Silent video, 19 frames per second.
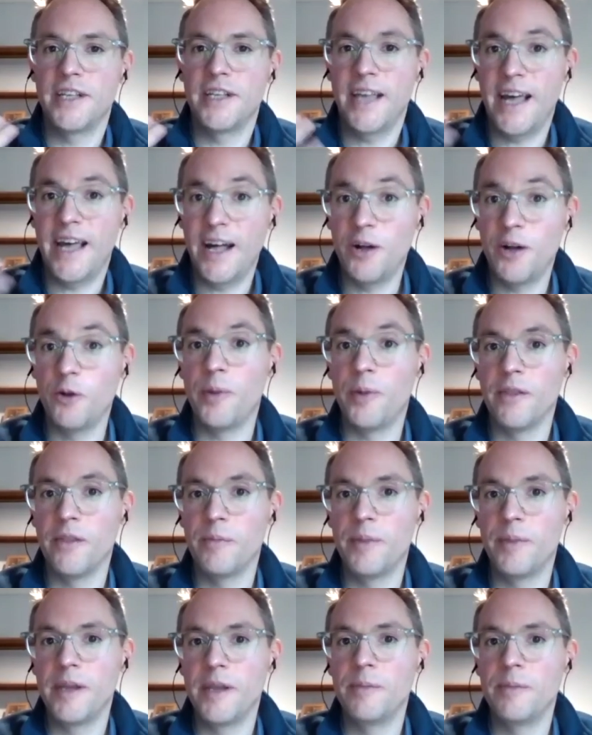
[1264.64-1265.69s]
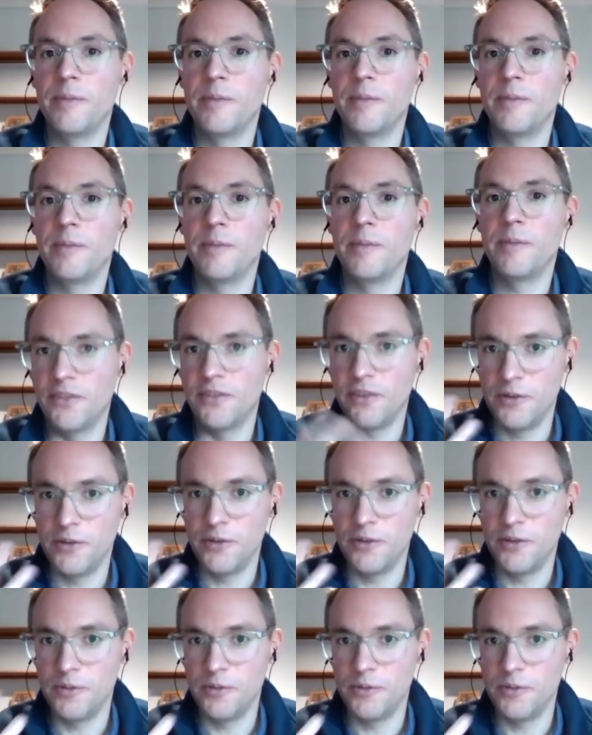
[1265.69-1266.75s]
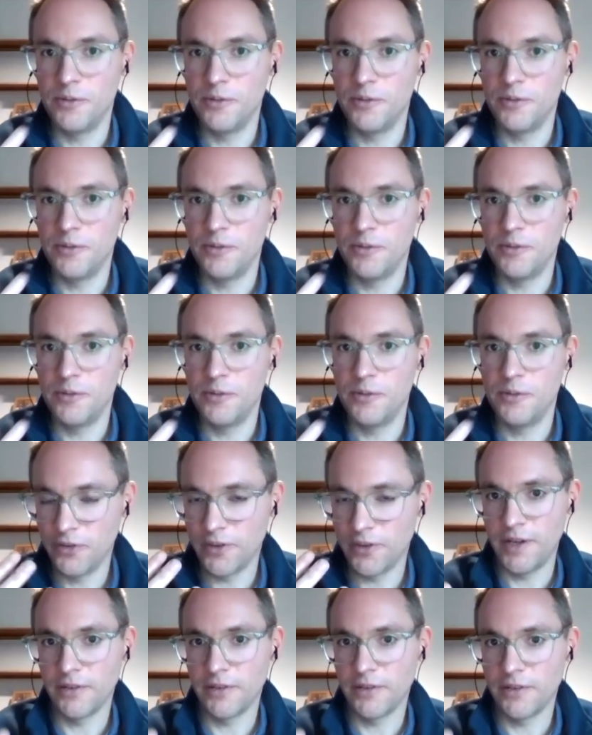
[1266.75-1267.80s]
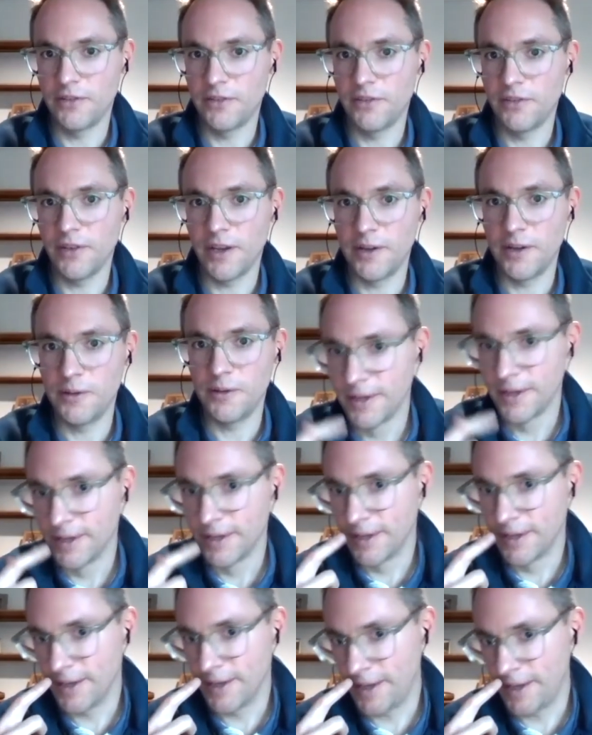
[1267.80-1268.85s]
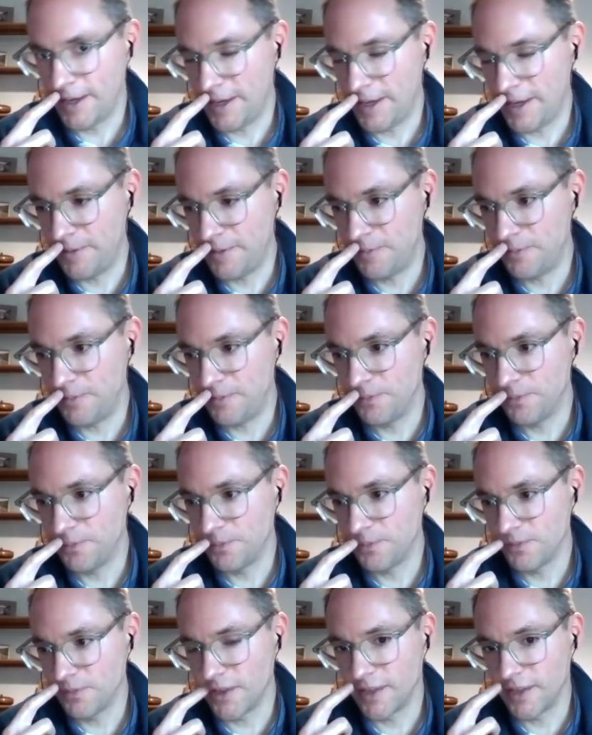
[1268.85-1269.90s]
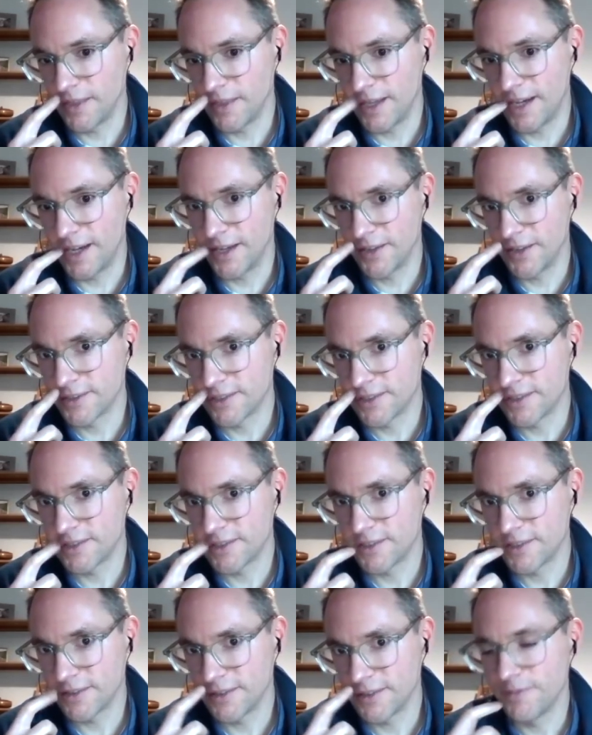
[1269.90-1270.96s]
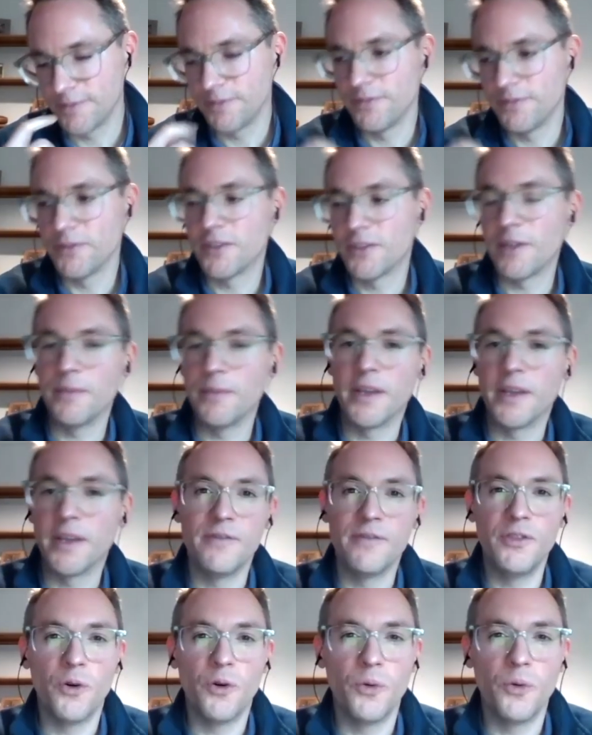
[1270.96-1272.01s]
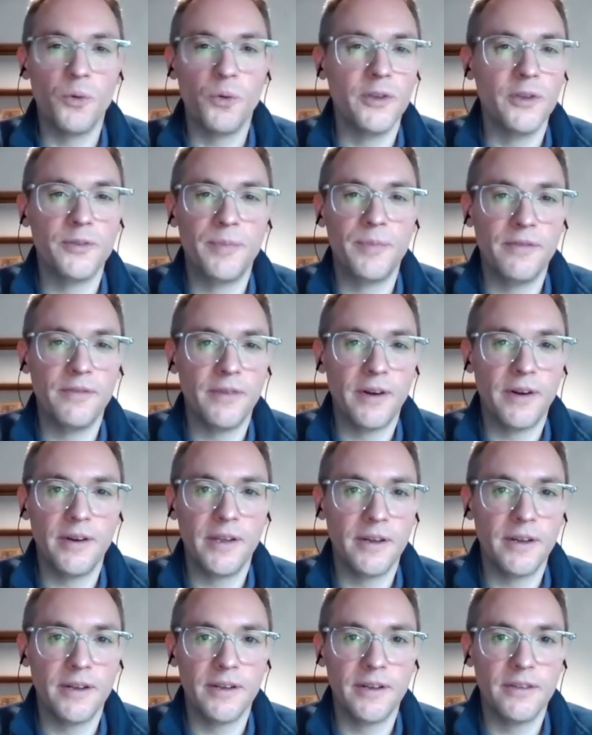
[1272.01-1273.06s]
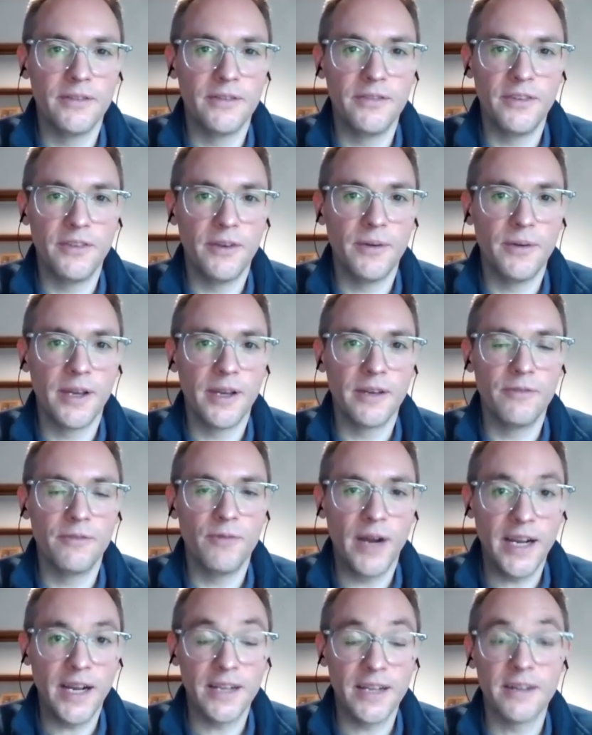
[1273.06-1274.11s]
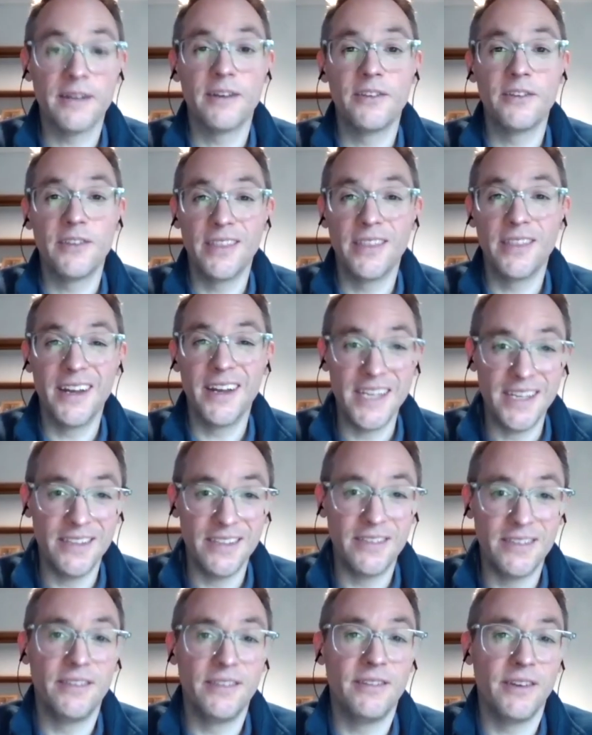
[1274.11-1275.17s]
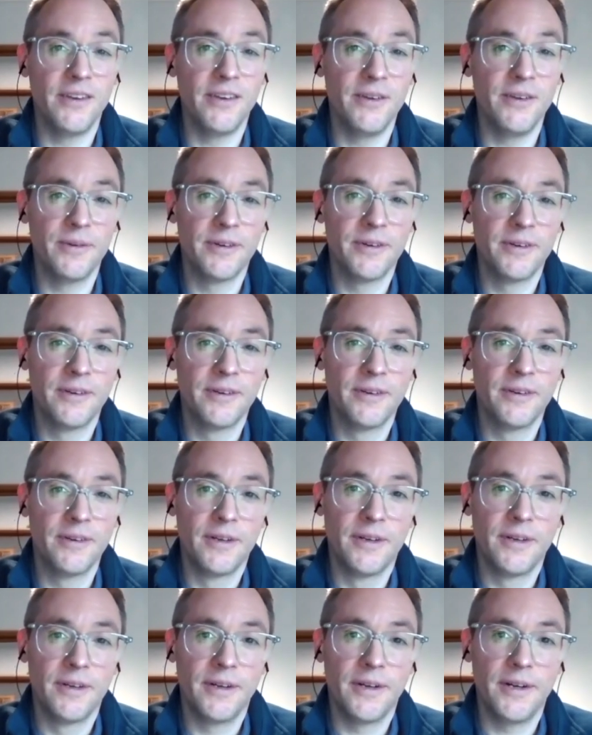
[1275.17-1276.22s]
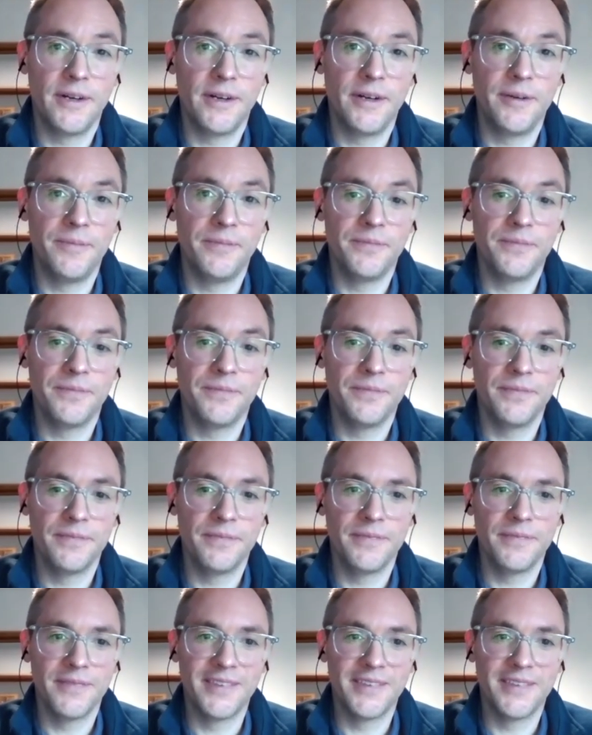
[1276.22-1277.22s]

actually help other people unless you help yourself first. So hmm. um, I think that's something I've not always been very good at doing and recognizing that I need to do. Um,